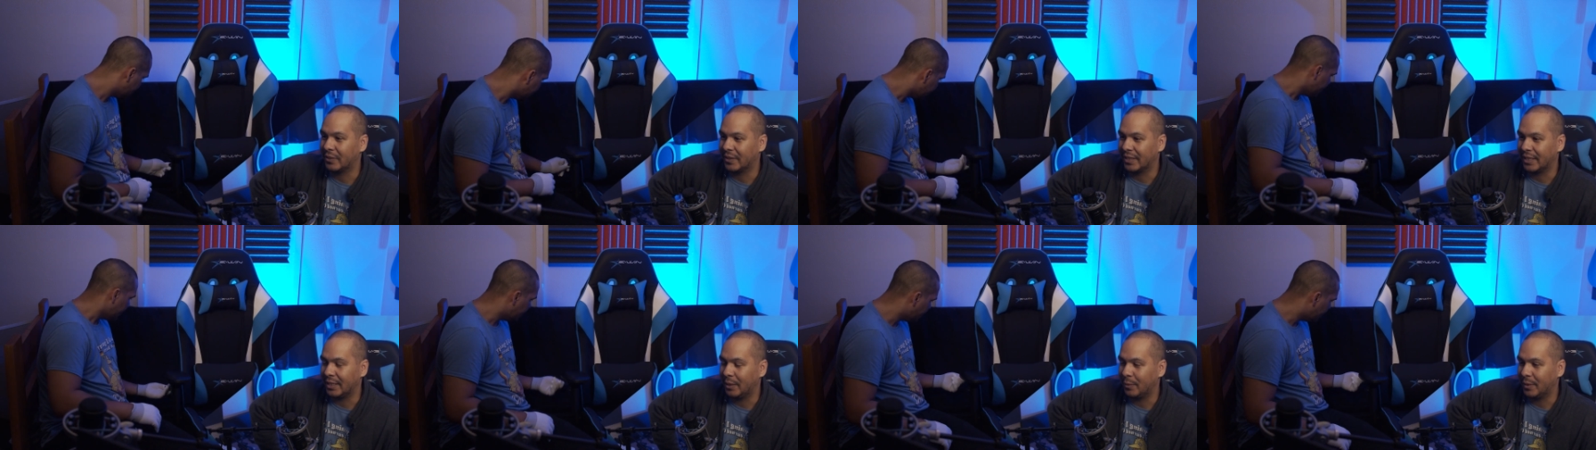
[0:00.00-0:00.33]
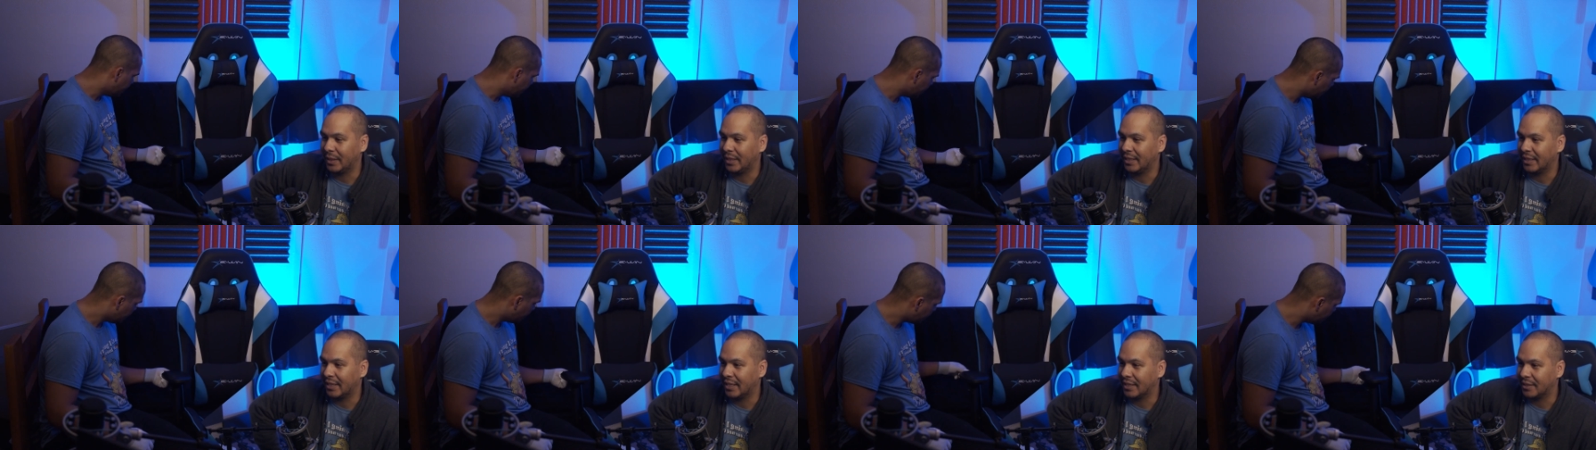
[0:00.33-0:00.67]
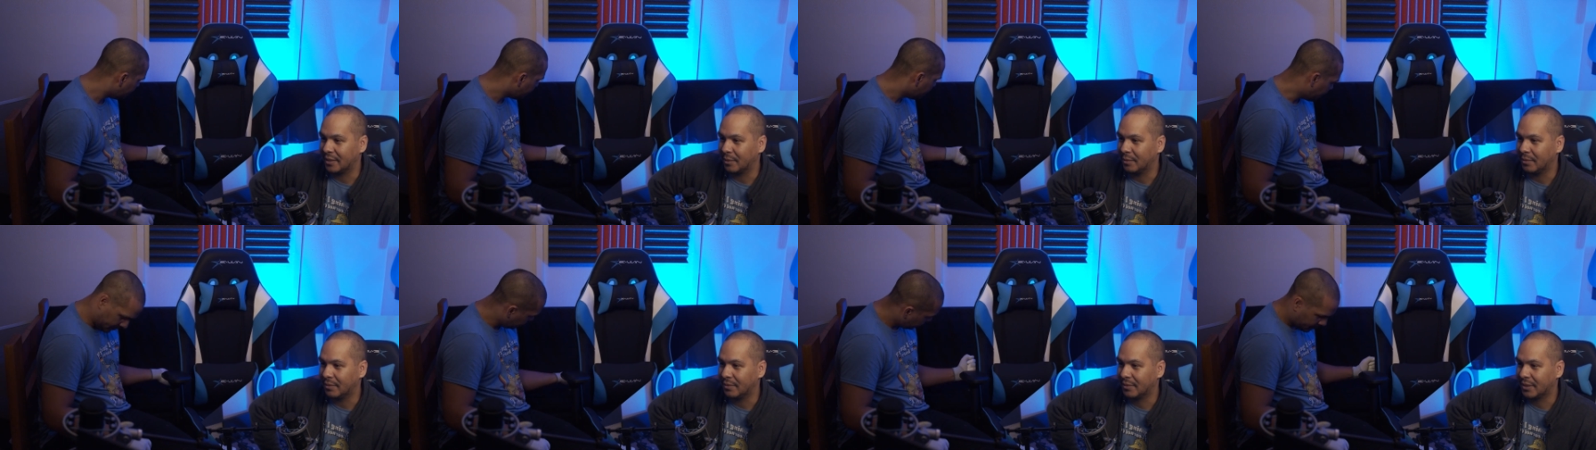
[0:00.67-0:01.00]
he went and got
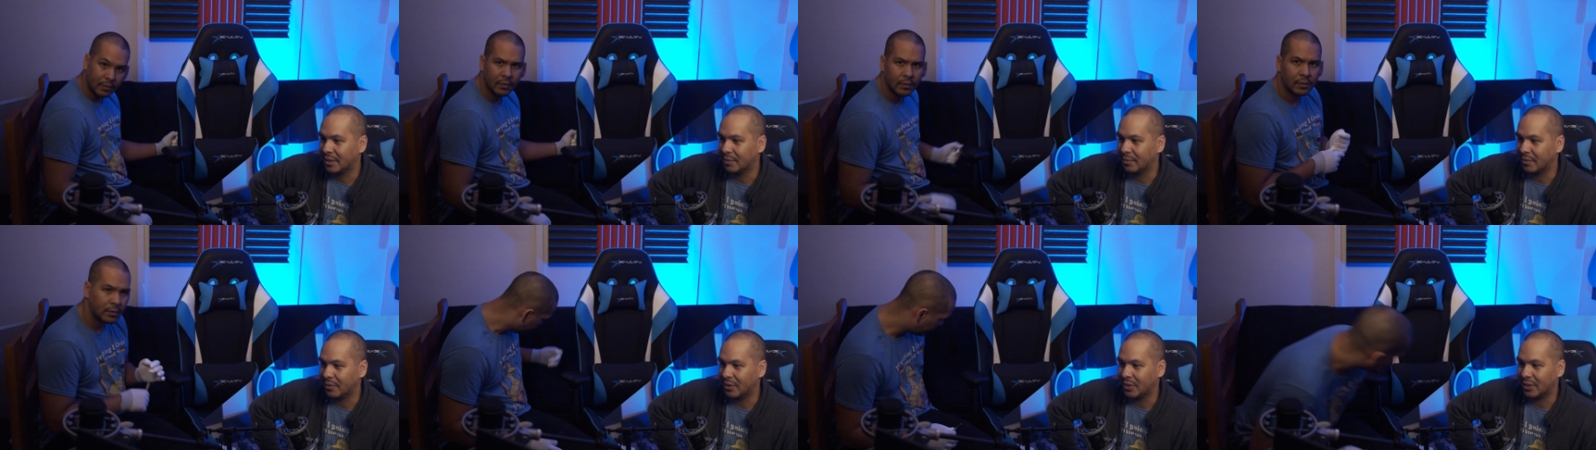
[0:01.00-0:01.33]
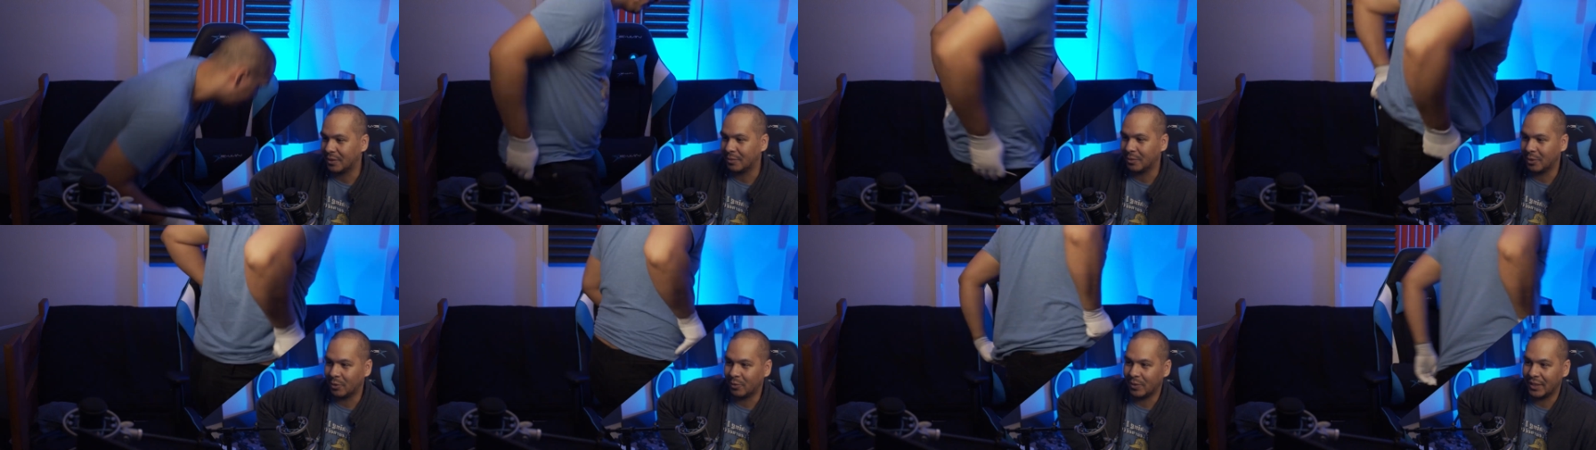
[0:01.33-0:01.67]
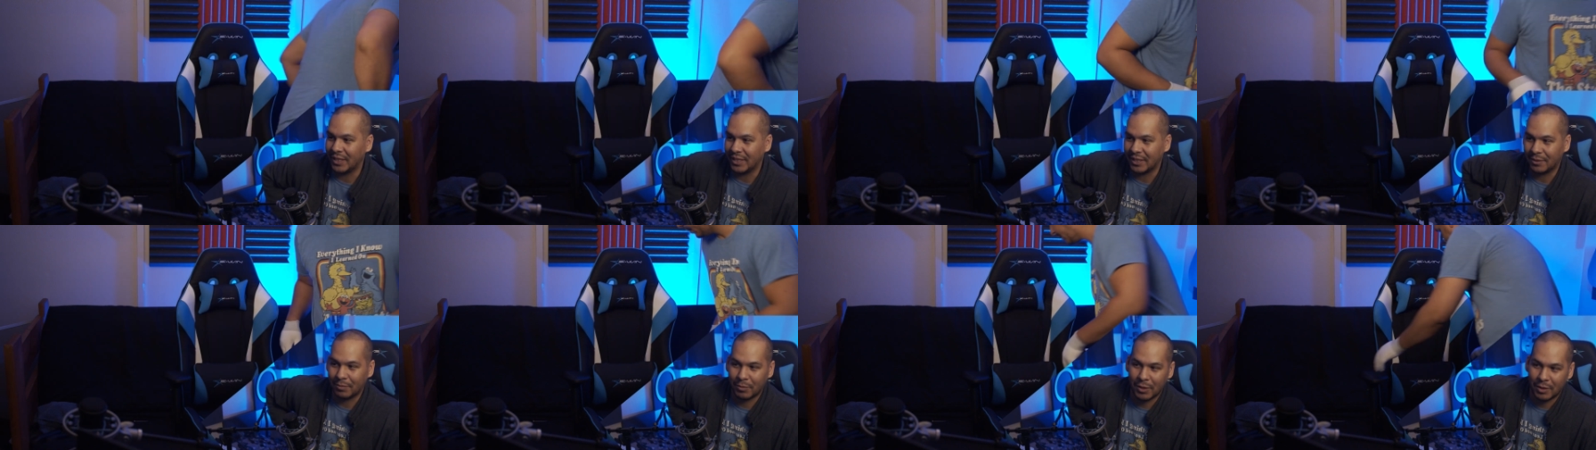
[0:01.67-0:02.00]
some
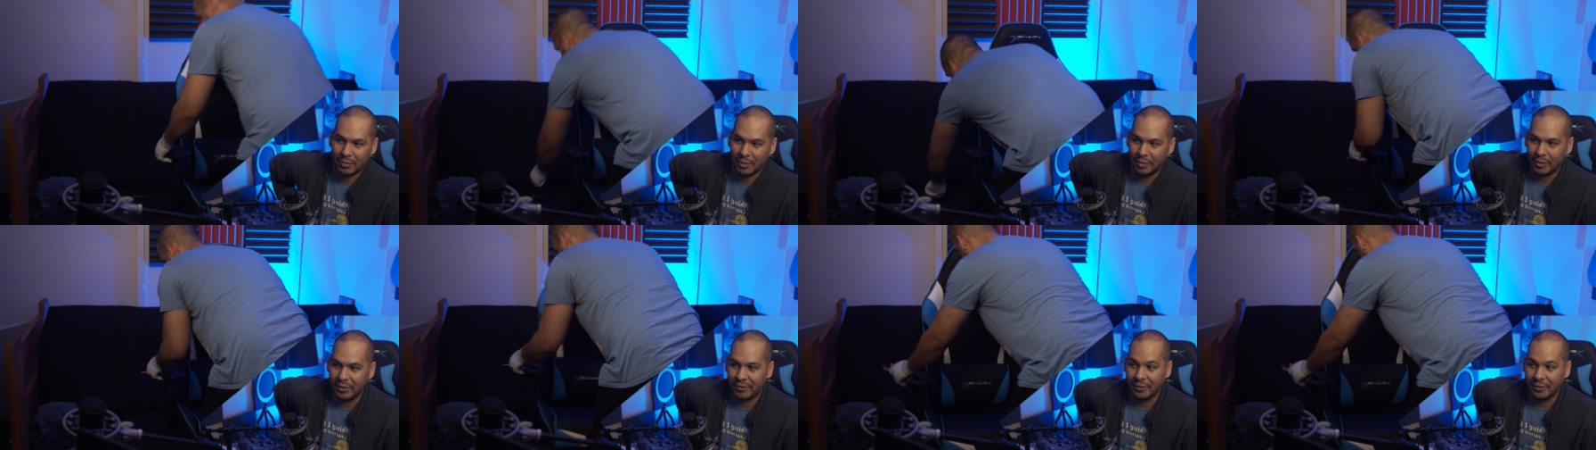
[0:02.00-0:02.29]
grease probably